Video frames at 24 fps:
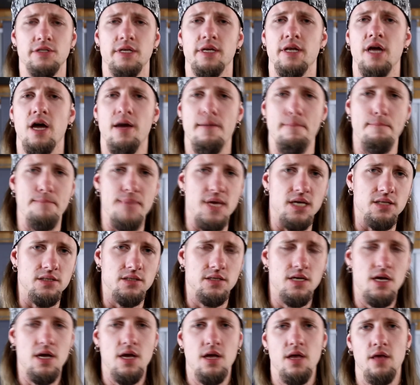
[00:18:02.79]
that I
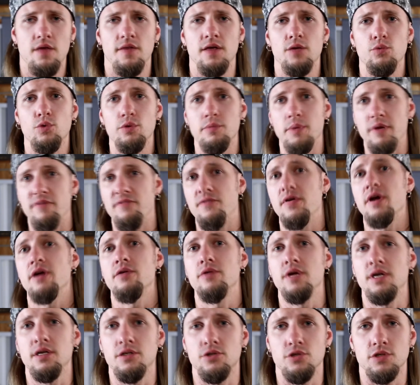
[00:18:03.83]
missed. That would be
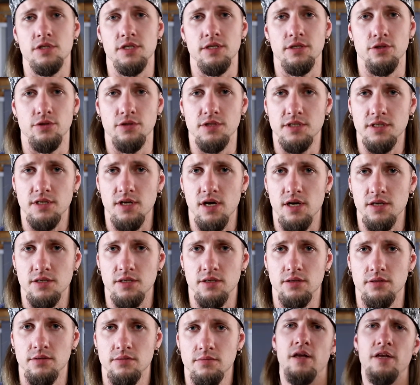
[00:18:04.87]
very interesting to discuss it.